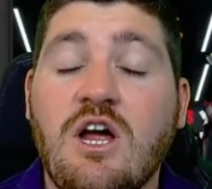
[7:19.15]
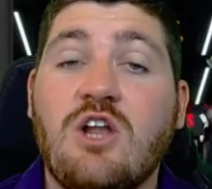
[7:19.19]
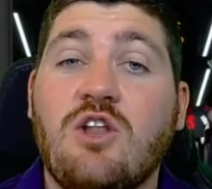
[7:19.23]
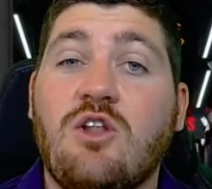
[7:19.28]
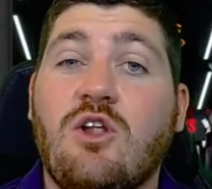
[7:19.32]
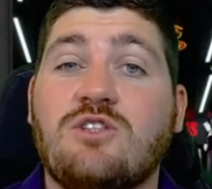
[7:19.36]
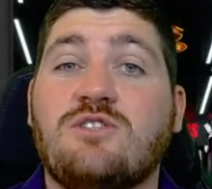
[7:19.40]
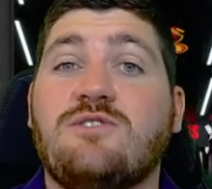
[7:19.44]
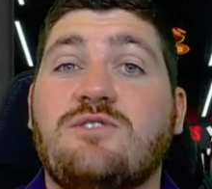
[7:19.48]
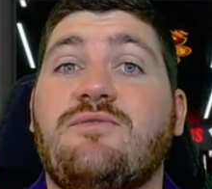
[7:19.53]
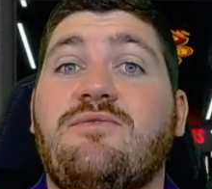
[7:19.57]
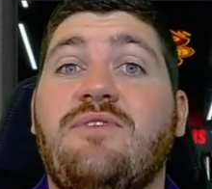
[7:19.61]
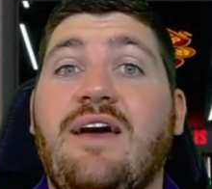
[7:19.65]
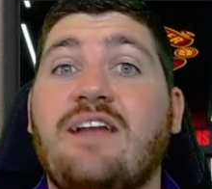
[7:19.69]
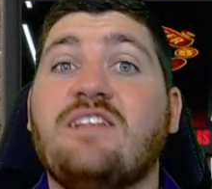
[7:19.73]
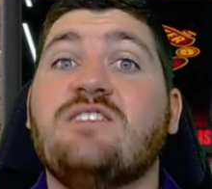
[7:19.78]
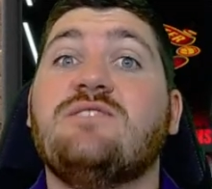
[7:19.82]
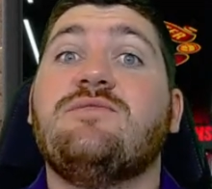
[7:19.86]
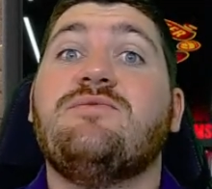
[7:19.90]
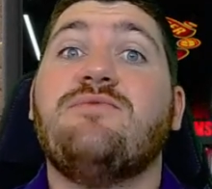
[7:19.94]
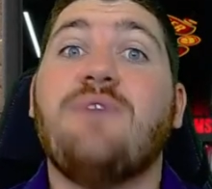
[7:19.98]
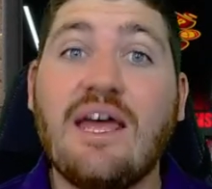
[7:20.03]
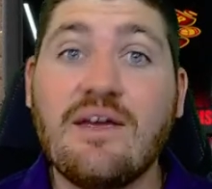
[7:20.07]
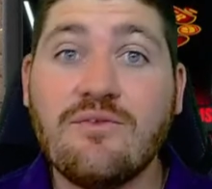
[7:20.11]
Lots of fans
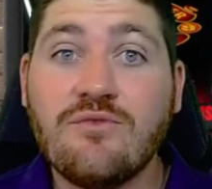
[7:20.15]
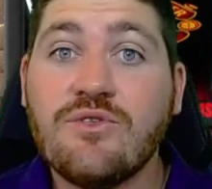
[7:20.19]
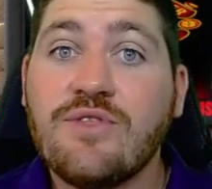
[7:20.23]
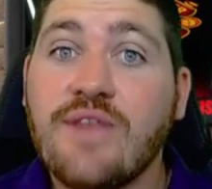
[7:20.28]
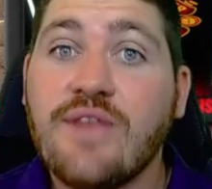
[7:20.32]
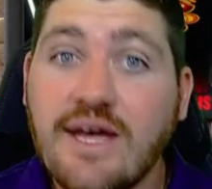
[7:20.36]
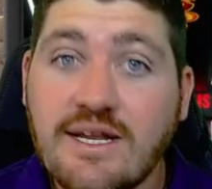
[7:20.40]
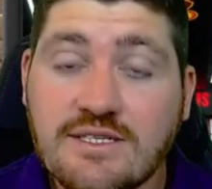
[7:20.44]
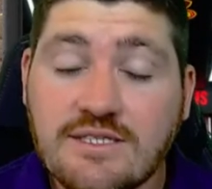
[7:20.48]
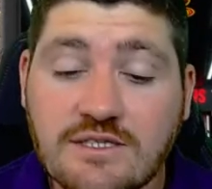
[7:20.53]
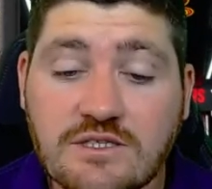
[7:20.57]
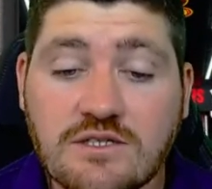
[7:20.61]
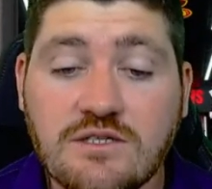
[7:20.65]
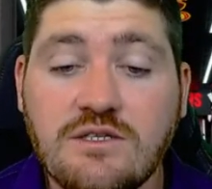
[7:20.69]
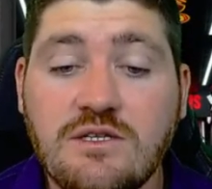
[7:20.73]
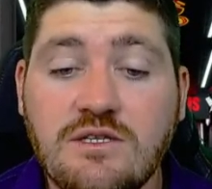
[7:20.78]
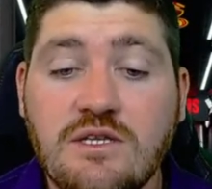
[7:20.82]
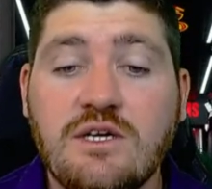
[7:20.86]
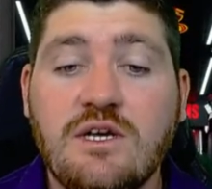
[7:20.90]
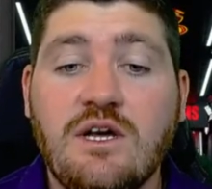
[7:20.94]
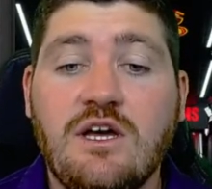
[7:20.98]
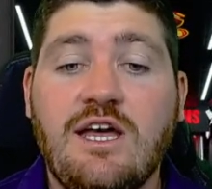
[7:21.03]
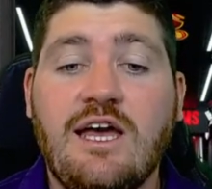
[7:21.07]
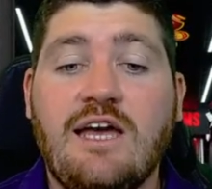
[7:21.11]
favoured that deal
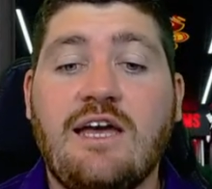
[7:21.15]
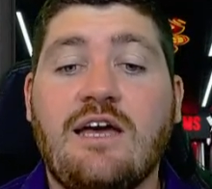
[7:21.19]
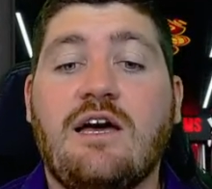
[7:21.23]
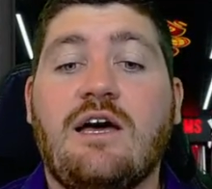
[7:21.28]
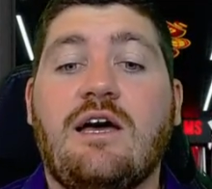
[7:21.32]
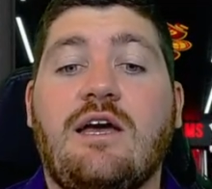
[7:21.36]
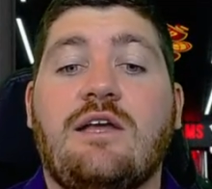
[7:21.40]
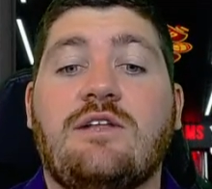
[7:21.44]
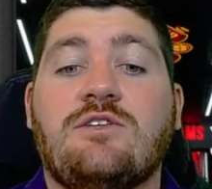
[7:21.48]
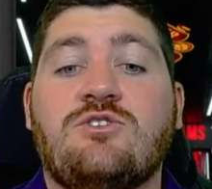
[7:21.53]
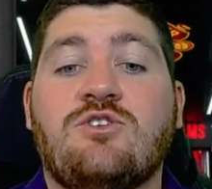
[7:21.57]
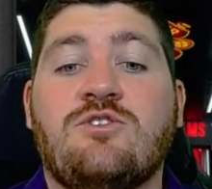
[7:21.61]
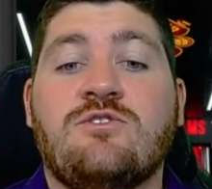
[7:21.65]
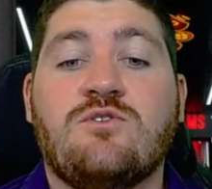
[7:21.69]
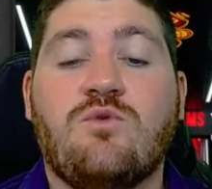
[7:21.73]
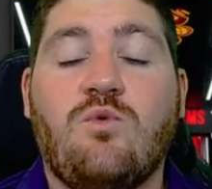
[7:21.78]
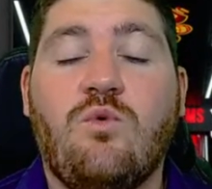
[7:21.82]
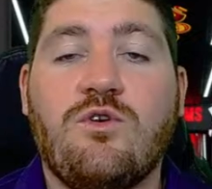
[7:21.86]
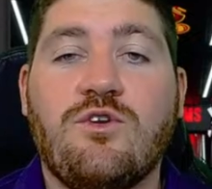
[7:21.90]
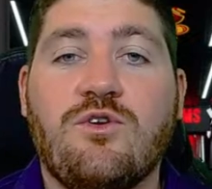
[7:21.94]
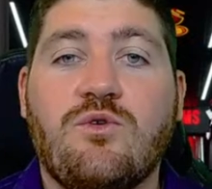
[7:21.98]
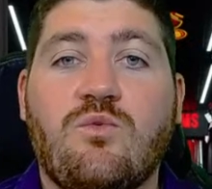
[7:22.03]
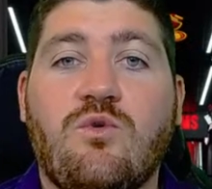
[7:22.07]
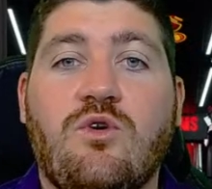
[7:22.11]
in terms of
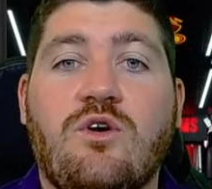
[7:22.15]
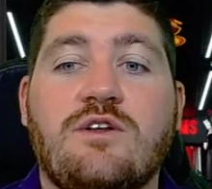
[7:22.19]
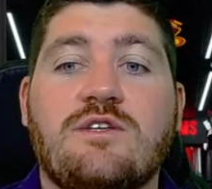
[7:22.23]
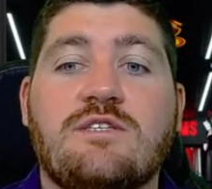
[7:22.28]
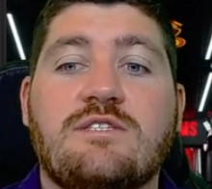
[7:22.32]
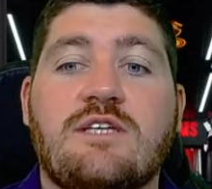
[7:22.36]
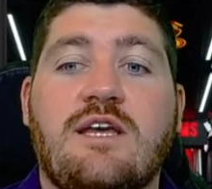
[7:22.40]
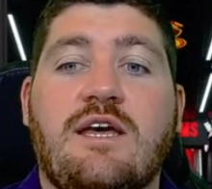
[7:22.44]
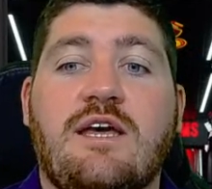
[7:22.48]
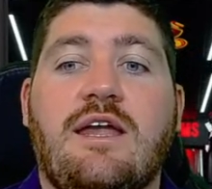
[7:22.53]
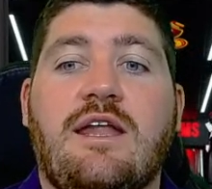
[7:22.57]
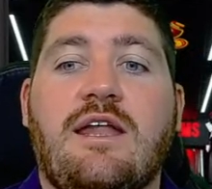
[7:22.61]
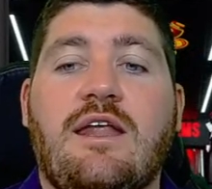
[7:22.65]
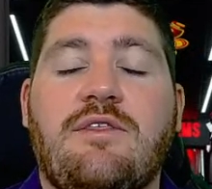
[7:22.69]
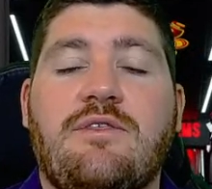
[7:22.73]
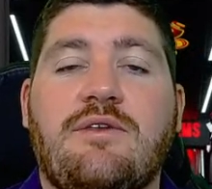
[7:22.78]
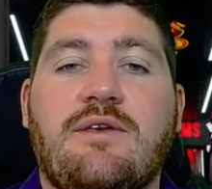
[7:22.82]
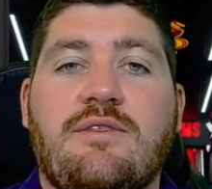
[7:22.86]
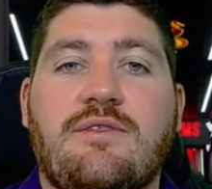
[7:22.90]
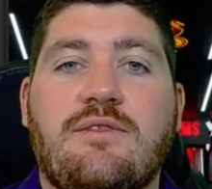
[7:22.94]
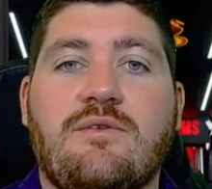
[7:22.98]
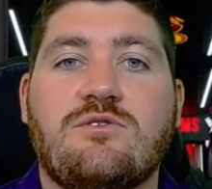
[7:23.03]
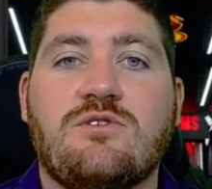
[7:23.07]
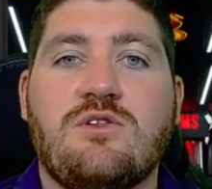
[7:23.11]
what it was. And I
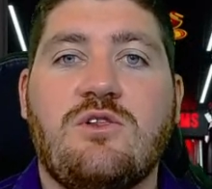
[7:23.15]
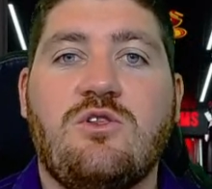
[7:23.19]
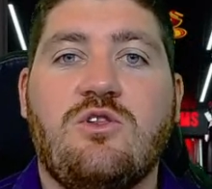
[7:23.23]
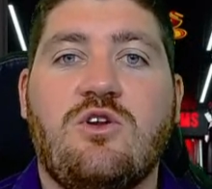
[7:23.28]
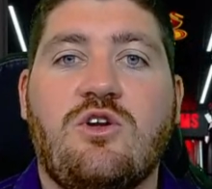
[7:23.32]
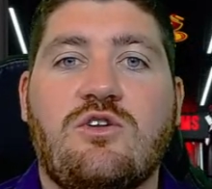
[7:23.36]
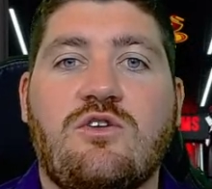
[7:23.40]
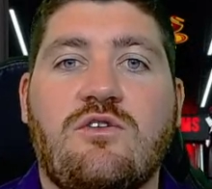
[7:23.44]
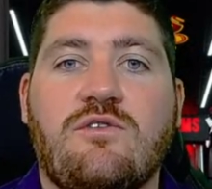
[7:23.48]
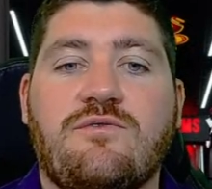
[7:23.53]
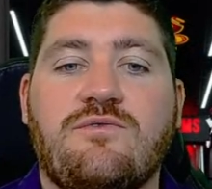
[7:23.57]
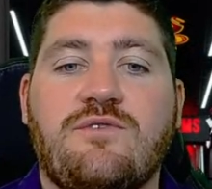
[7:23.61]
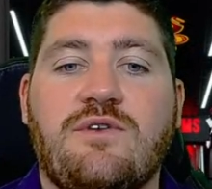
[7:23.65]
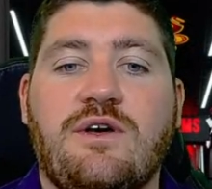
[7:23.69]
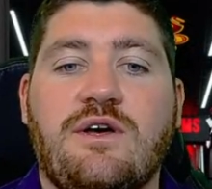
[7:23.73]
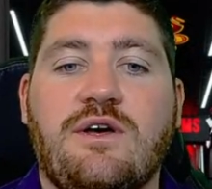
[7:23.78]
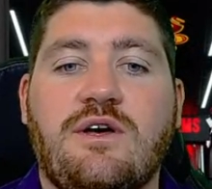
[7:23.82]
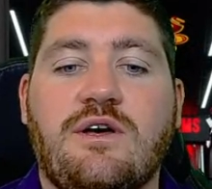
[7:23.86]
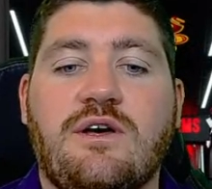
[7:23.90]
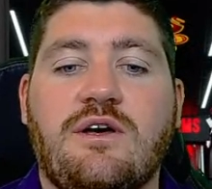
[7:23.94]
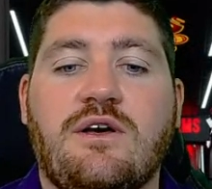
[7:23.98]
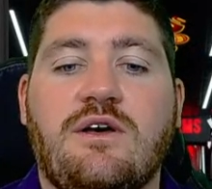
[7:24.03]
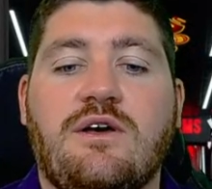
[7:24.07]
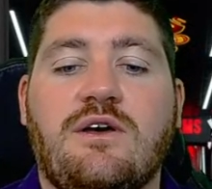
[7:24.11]
think there was a lot
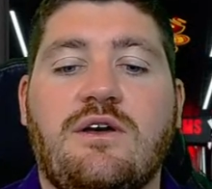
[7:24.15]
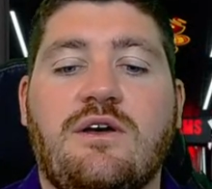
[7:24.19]
of